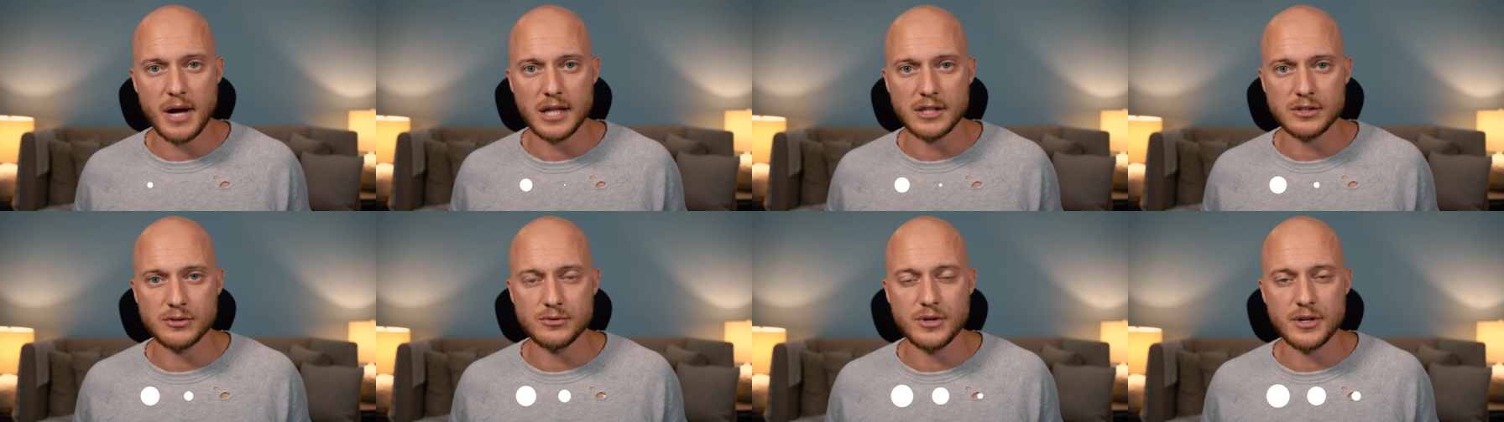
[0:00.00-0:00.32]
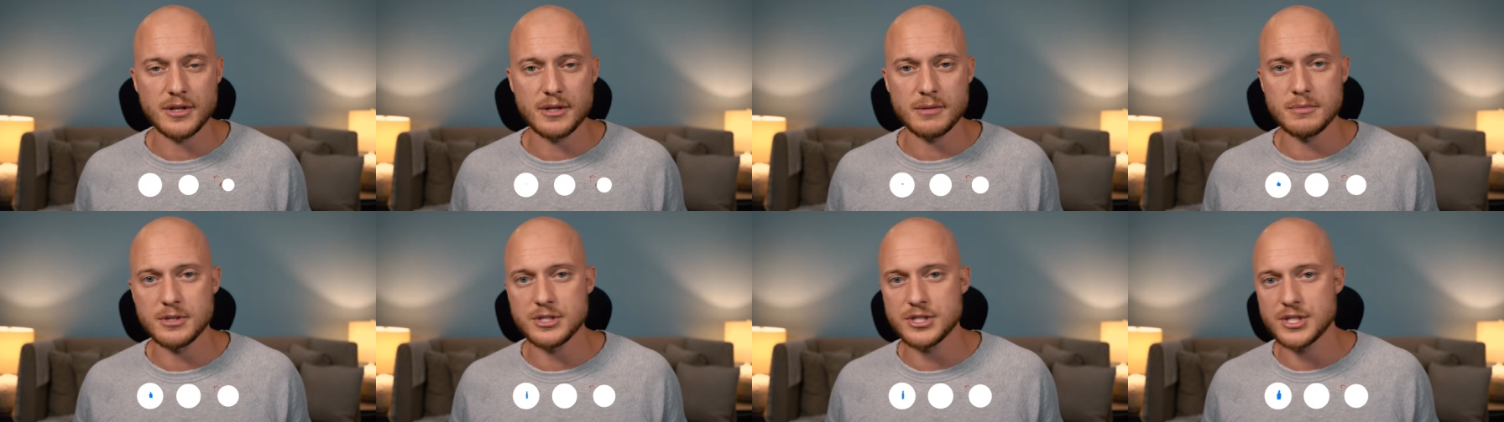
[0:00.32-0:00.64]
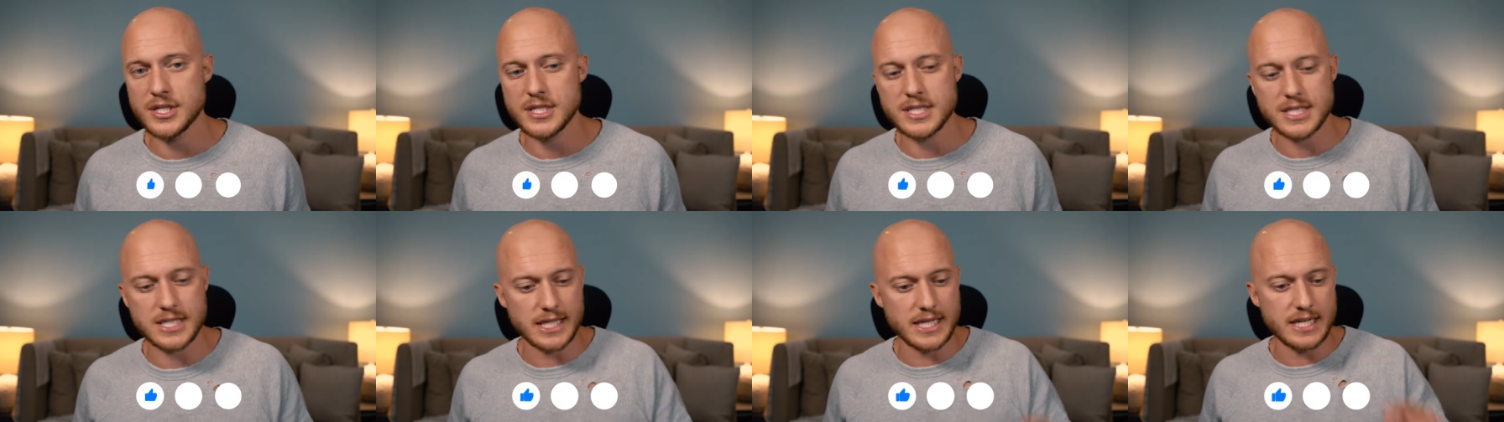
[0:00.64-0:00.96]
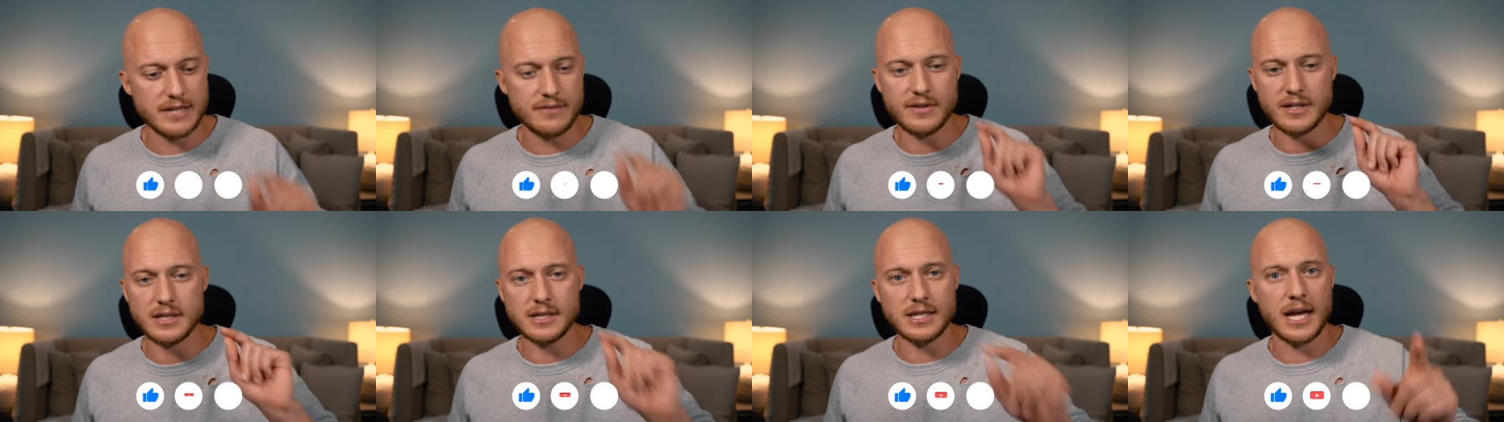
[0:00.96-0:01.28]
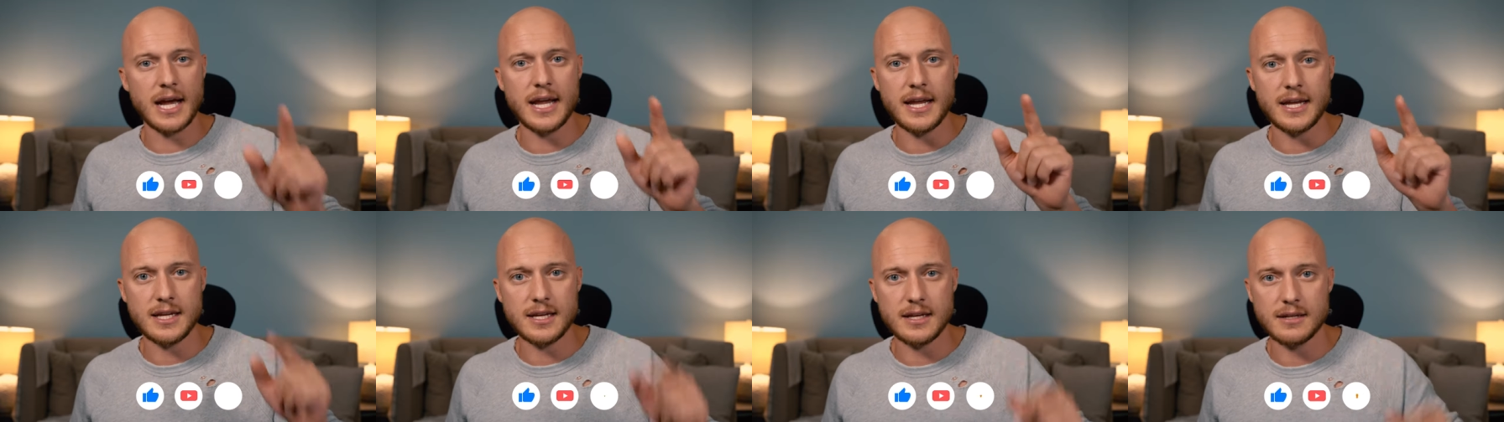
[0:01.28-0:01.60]
algorithm and just leave a
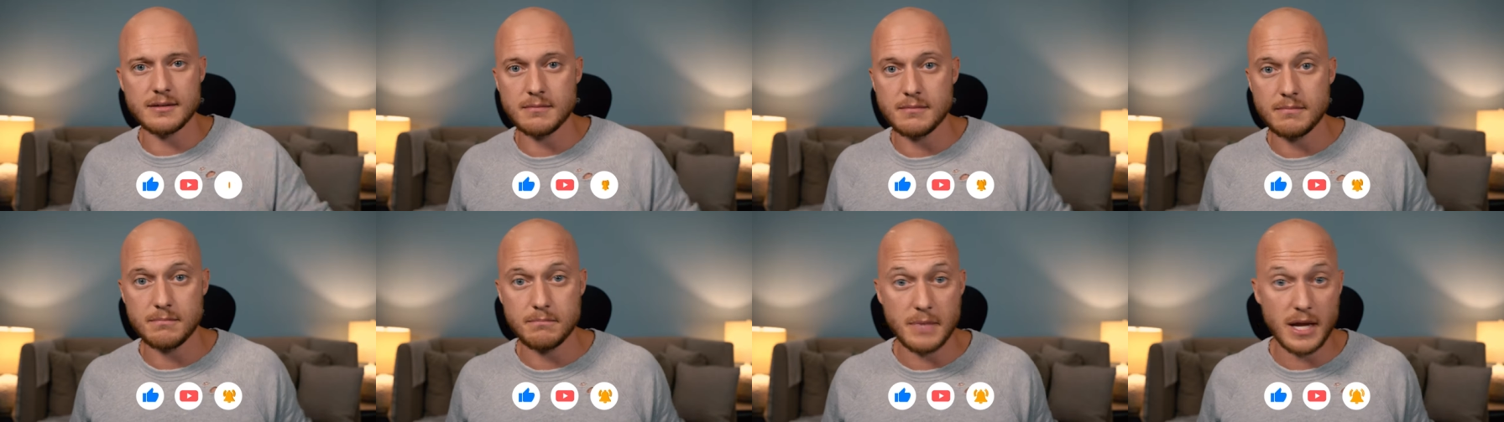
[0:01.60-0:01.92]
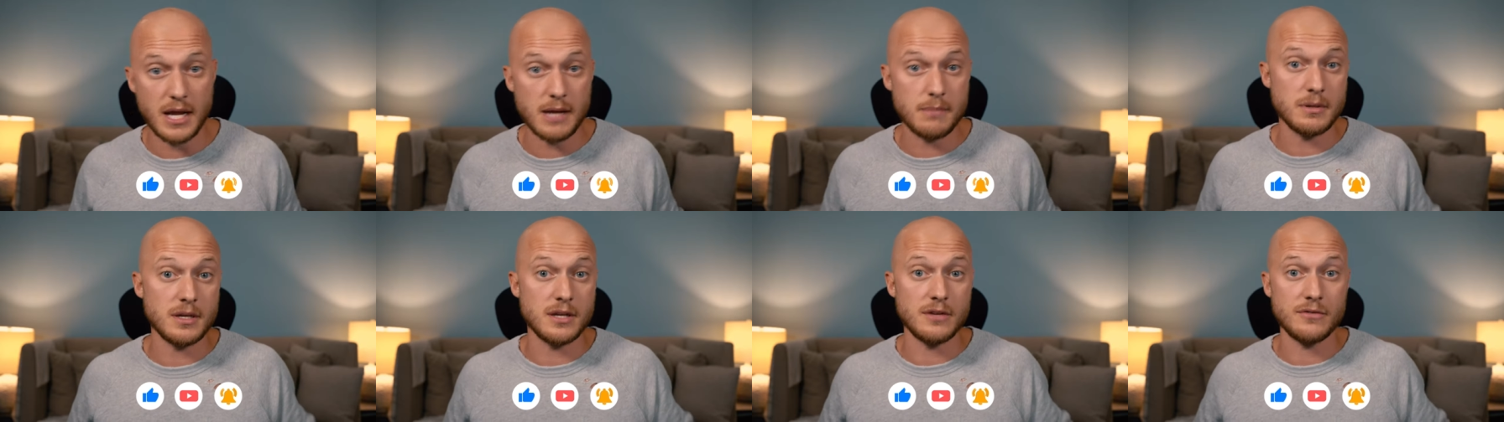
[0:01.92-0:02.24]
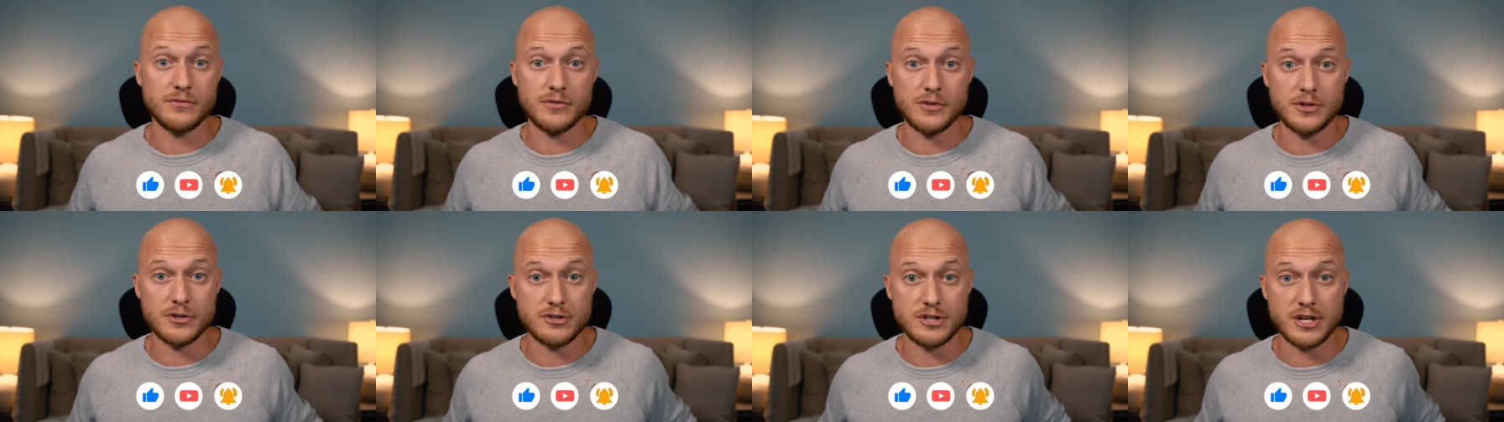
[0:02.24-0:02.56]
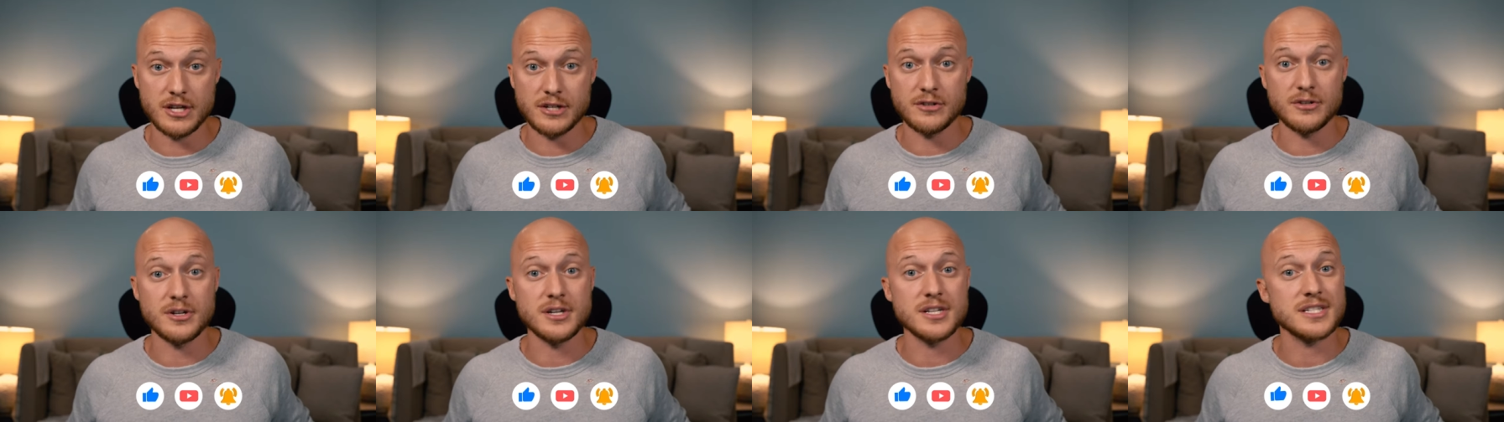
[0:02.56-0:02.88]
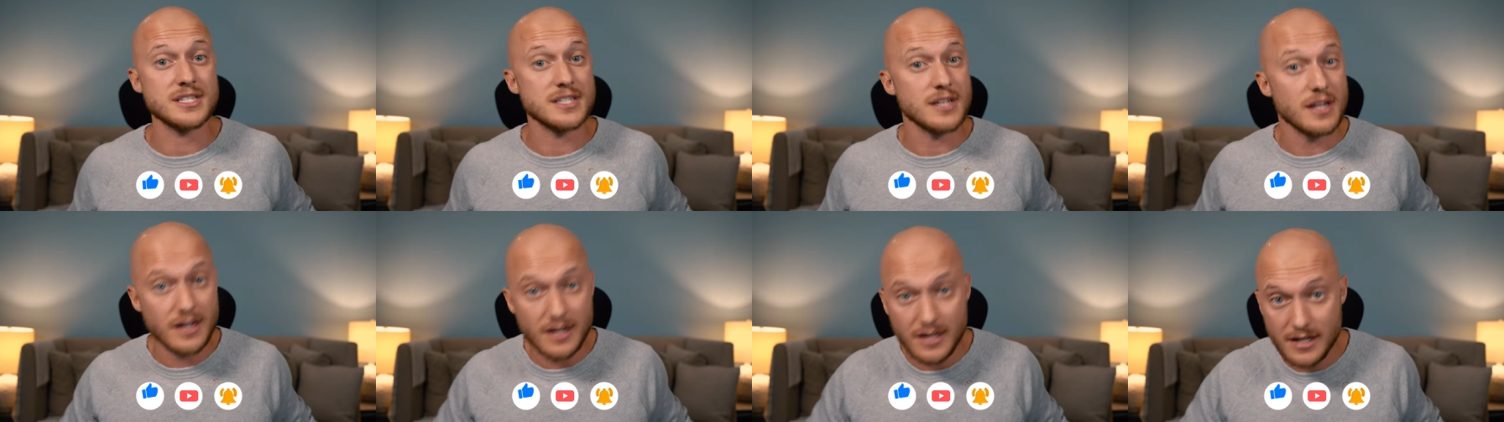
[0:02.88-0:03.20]
like and maybe if you're
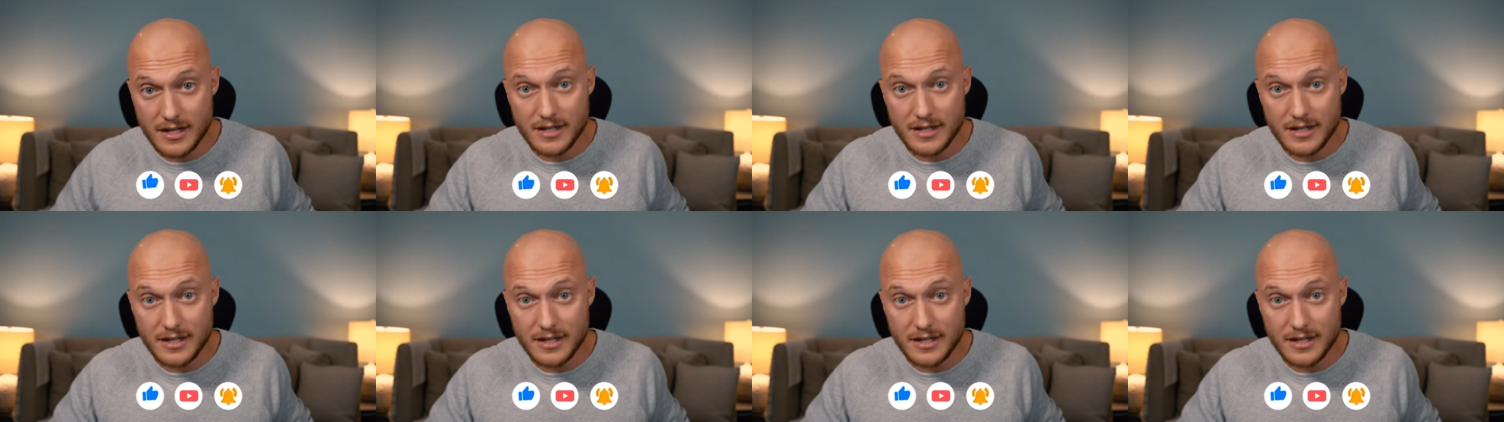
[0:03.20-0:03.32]
generous,